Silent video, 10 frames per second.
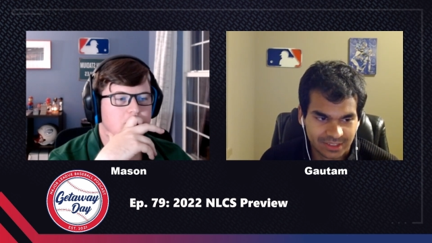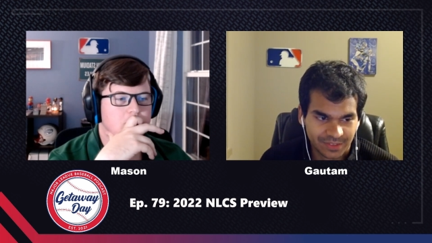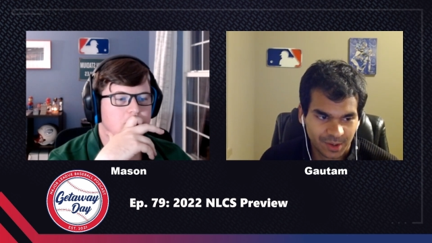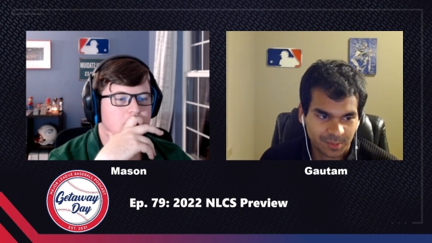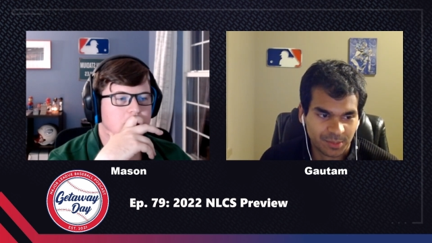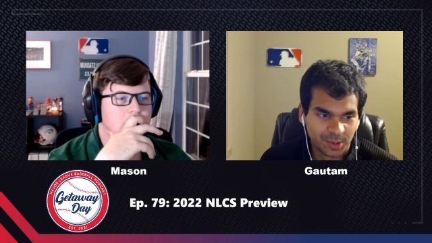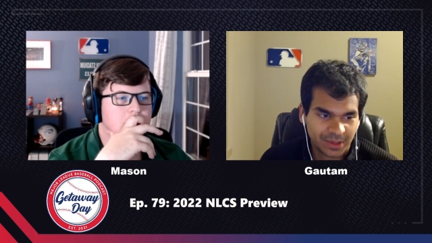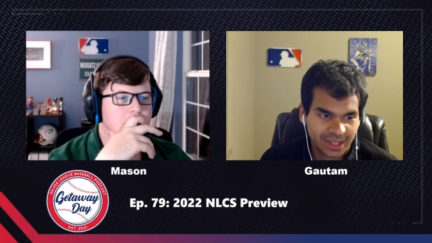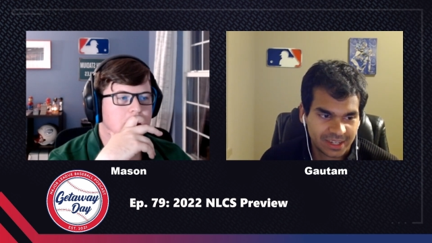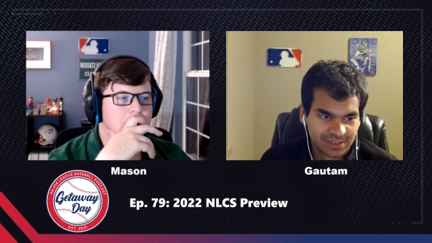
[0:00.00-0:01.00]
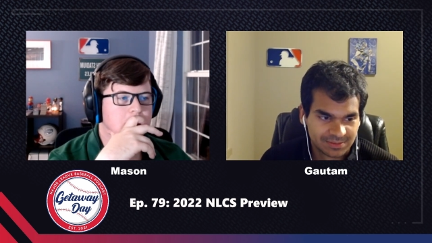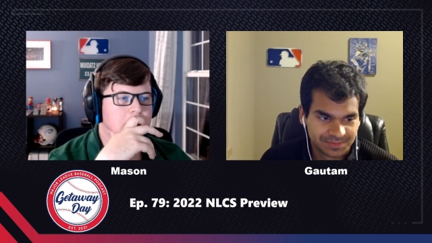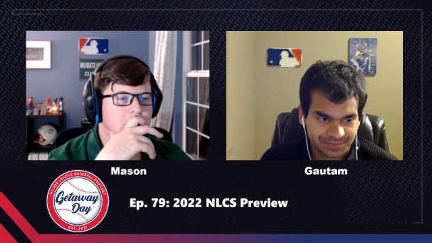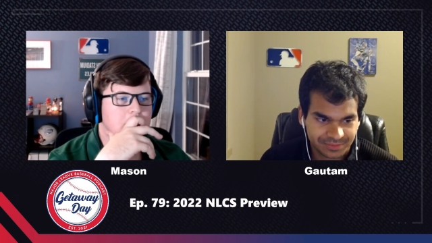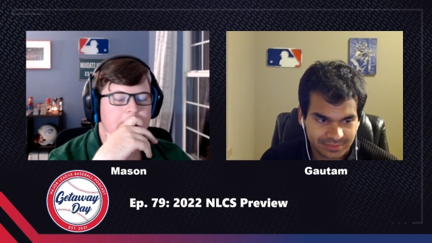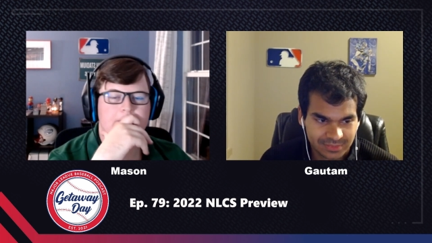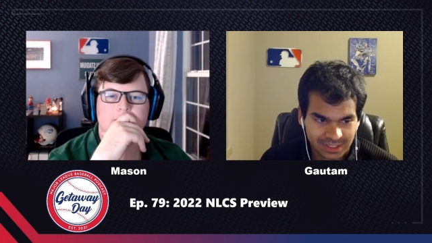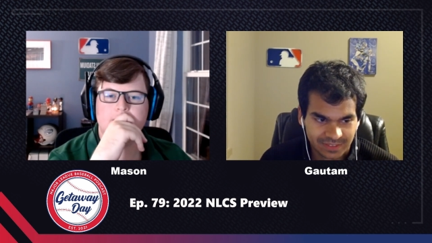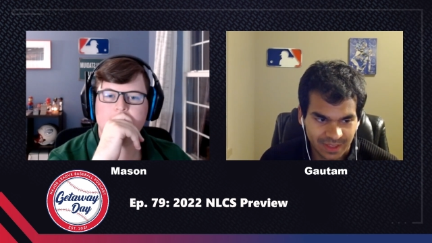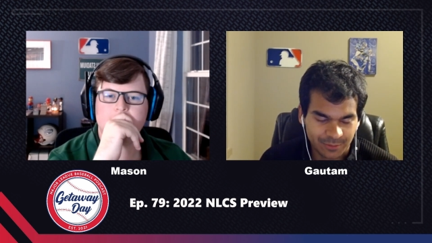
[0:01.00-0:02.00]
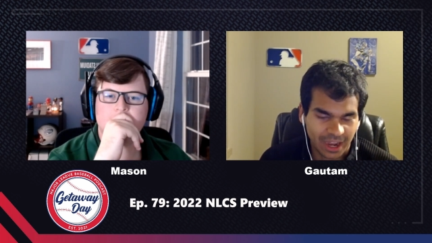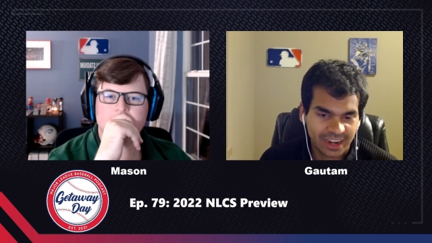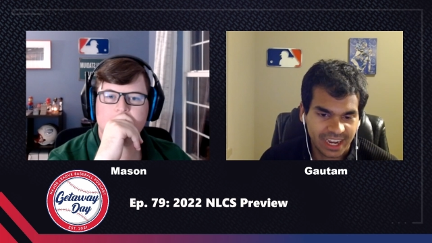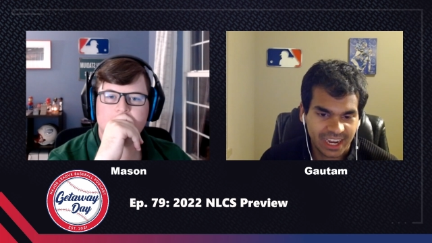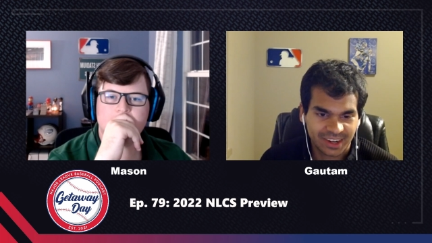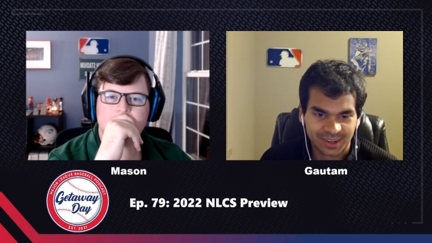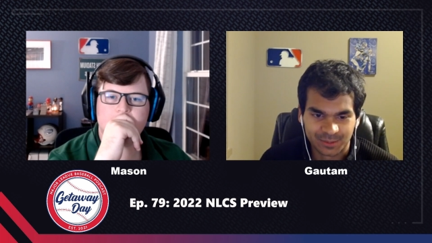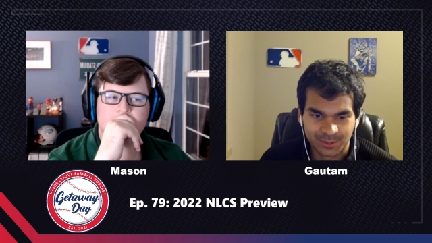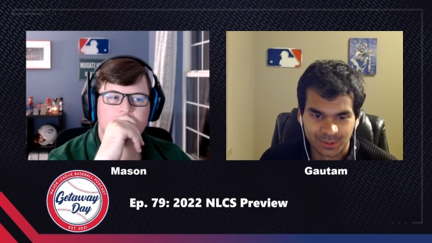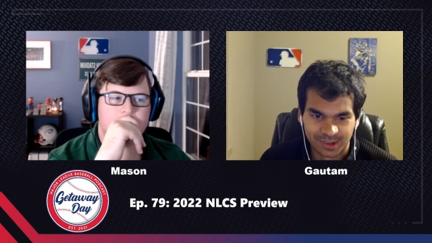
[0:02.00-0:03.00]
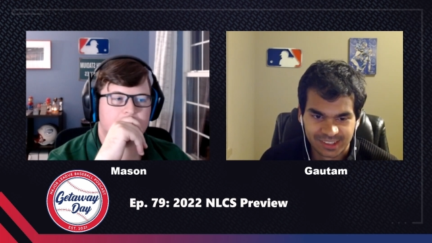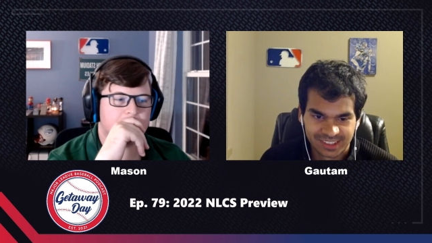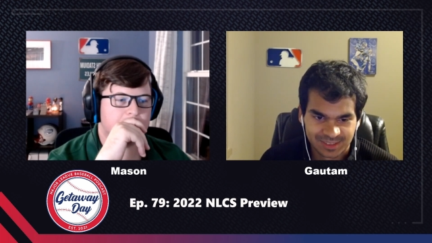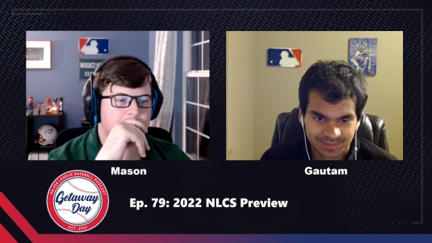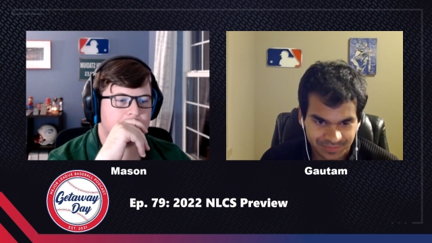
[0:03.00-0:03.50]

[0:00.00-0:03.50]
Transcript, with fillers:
Speaker 1: their bullpen, they've got Hader, of course,